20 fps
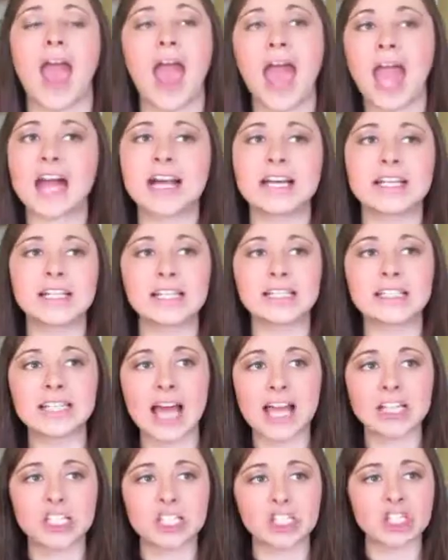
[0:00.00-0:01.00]
and
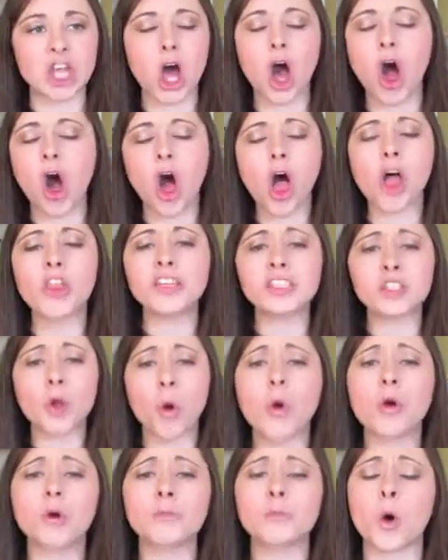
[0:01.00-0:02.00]
I just thought all these
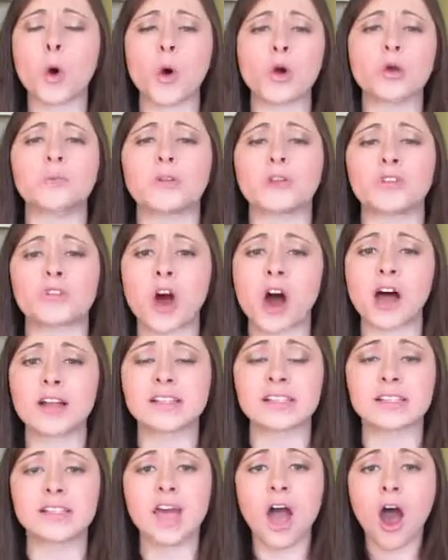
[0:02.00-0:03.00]
horrible, horrible
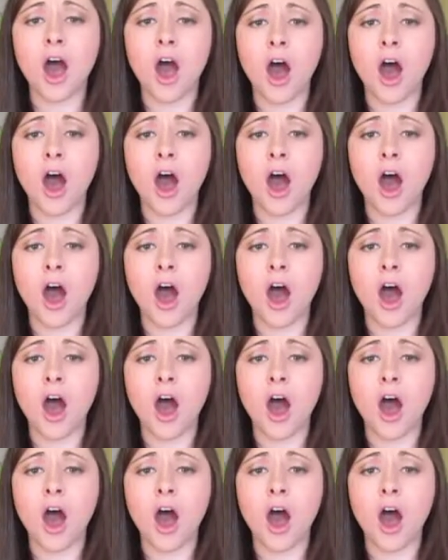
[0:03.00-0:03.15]
thoughts